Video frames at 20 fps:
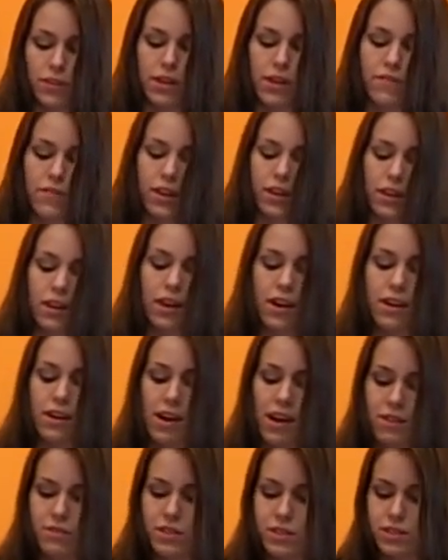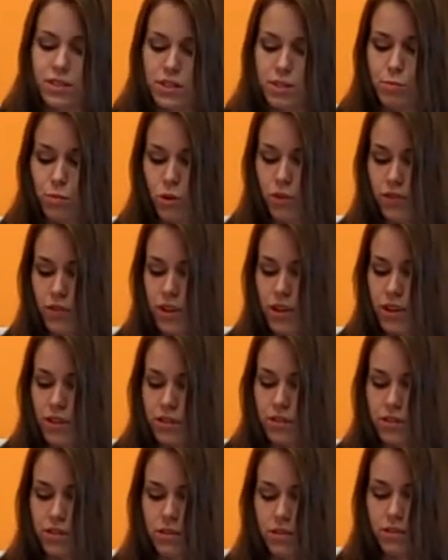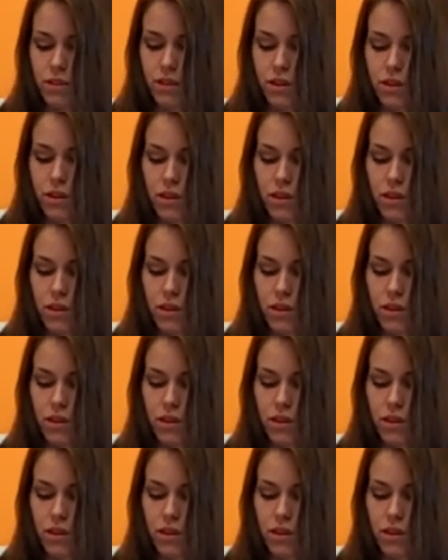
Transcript: And then I have 6 more things